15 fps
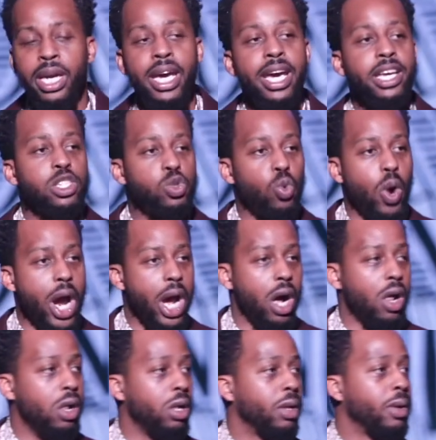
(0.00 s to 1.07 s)
His
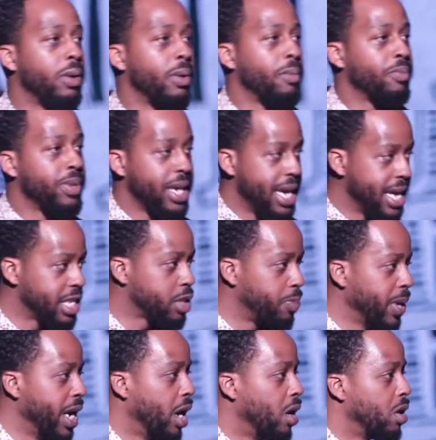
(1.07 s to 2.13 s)
will, His
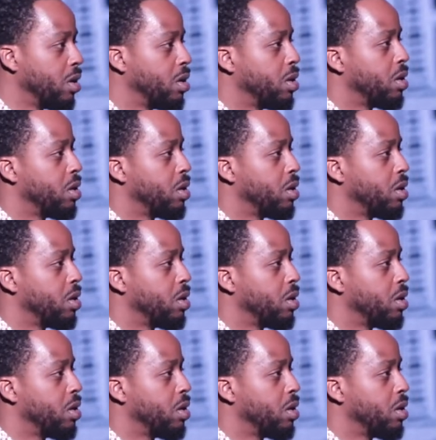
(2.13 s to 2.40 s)
bill.